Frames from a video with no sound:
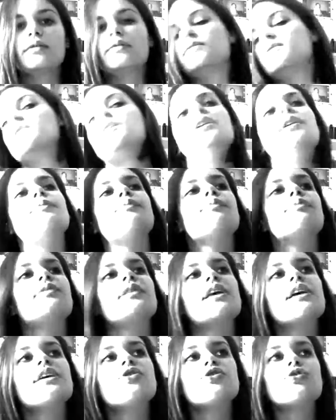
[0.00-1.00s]
The
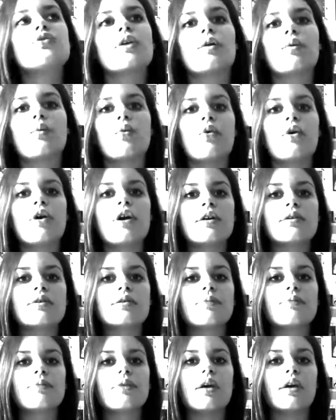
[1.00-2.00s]
natural world